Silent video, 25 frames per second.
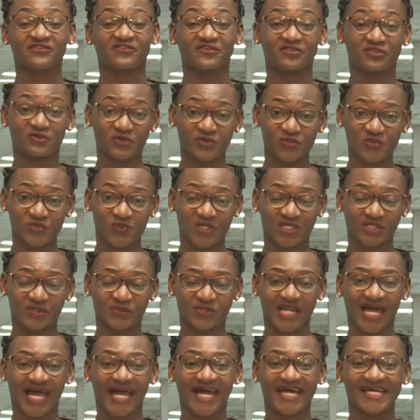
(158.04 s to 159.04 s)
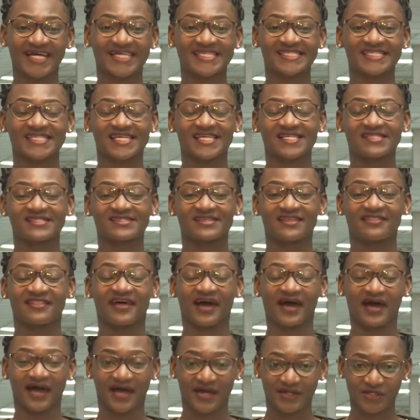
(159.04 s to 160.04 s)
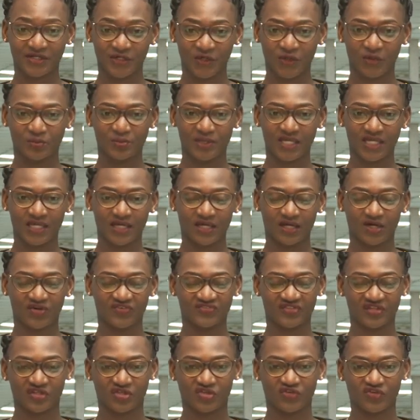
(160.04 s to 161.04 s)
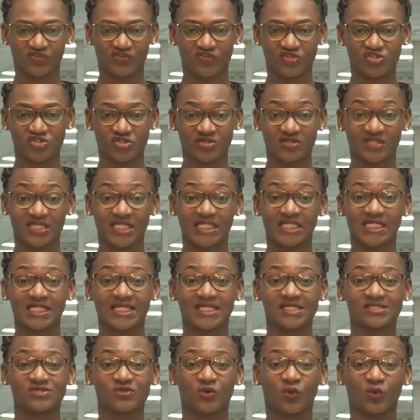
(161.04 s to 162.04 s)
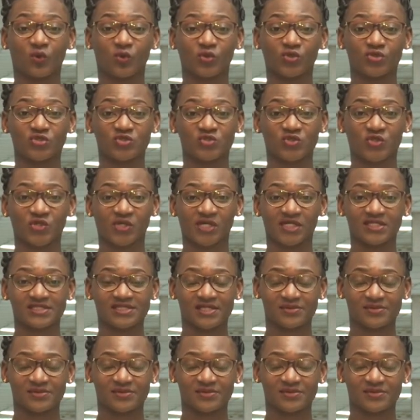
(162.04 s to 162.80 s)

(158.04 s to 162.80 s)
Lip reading: For those who cannot access the hard copy of the New Vision, the link is on your screen.